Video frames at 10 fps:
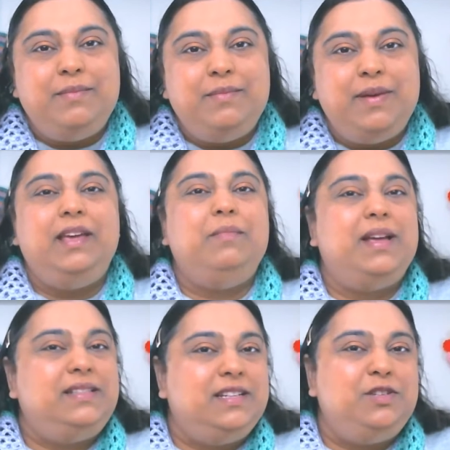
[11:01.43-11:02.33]
me,
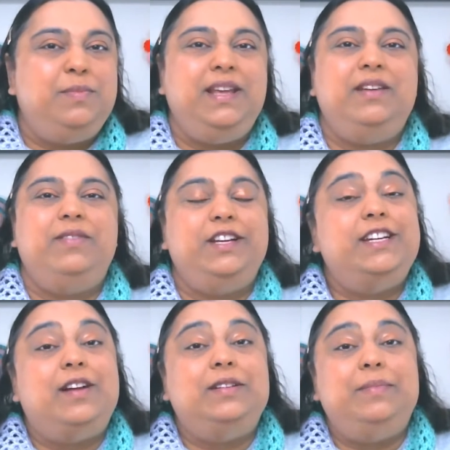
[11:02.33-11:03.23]
message me, reach
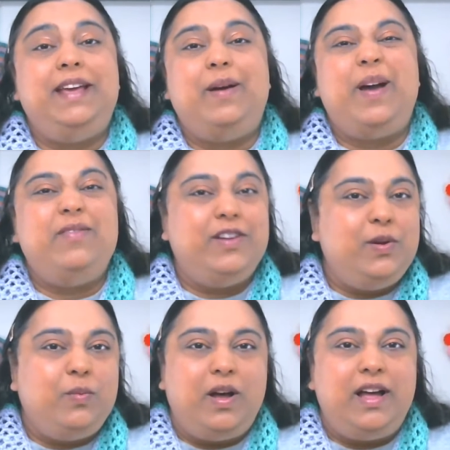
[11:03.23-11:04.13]
out to me however
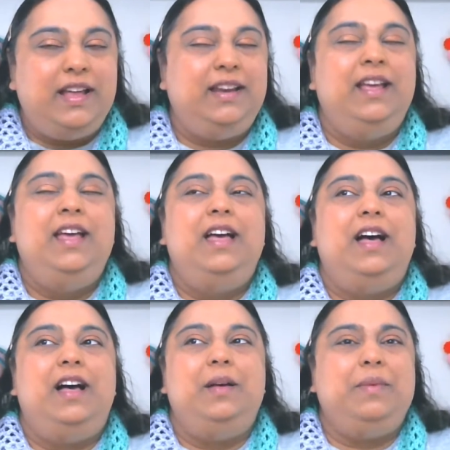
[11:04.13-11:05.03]
you want.
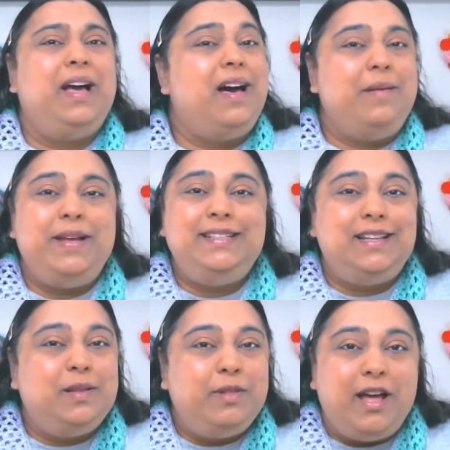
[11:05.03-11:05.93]
Comment
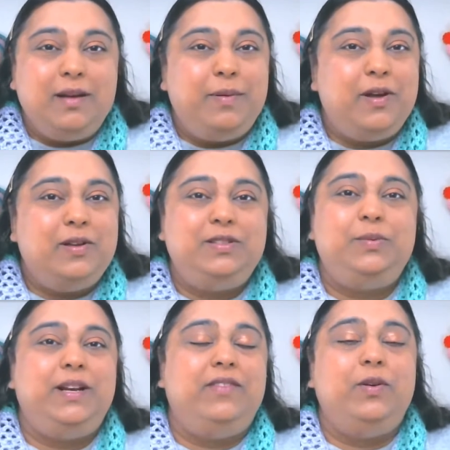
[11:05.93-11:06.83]
on the blog post,
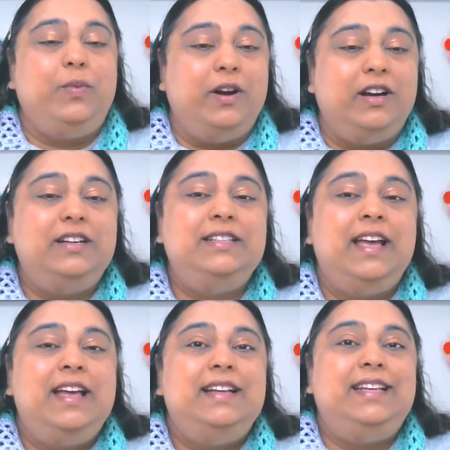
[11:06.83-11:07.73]
whatever works,
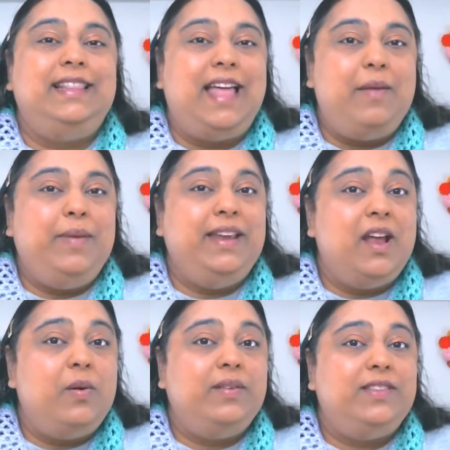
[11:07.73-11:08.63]
to let me
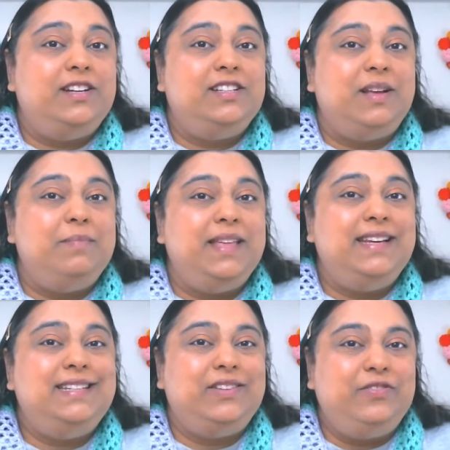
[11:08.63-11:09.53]
know if there's
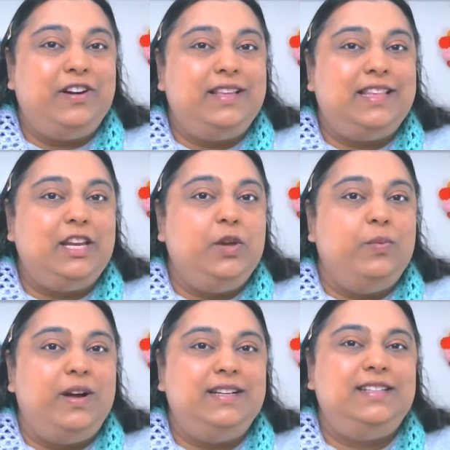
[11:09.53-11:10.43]
something different that you
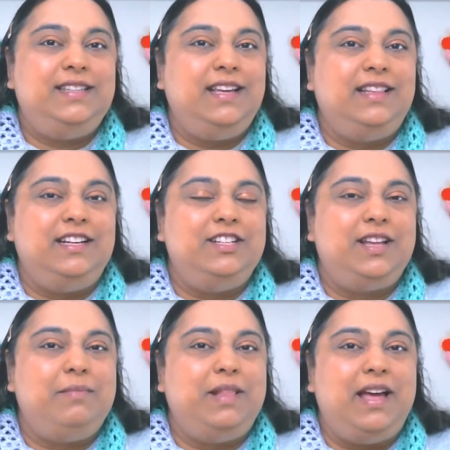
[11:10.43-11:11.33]
want to see at
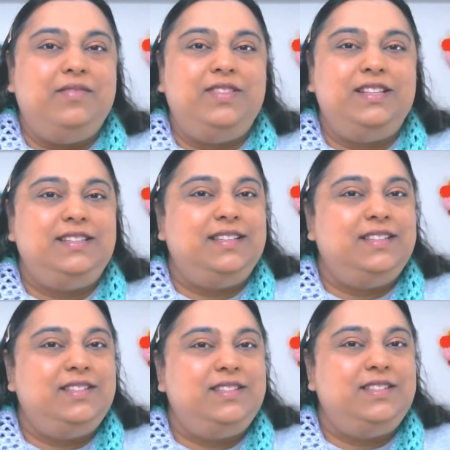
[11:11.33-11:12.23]
Lunchtime Live. This
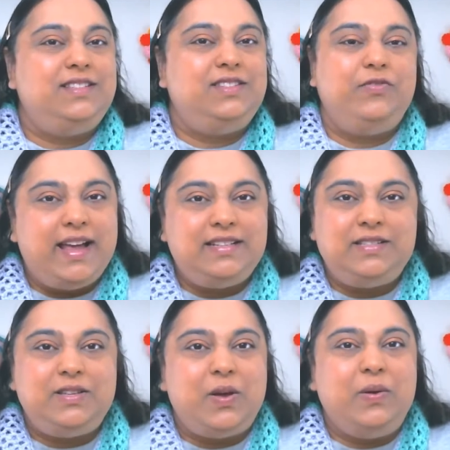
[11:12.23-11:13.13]
is for you guys,
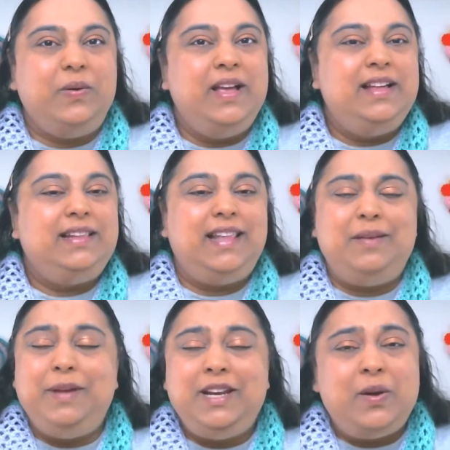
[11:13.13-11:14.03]
so
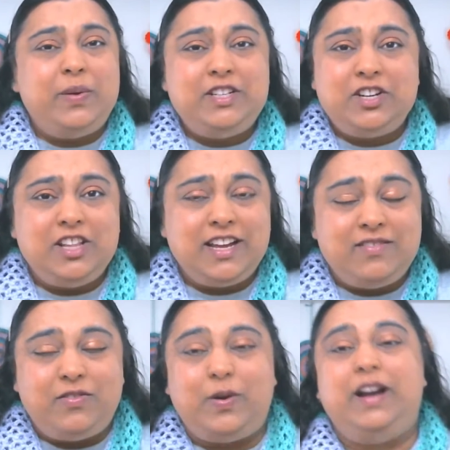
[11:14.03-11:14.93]
let me know what you're
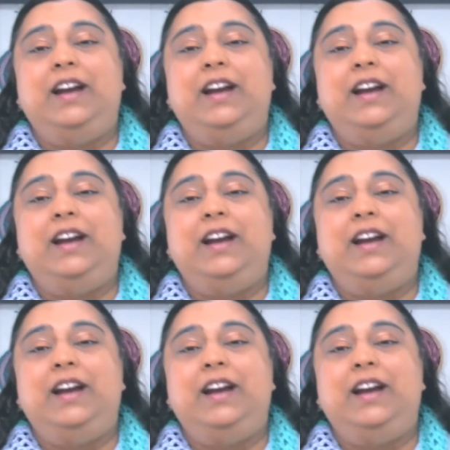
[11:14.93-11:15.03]
looking for.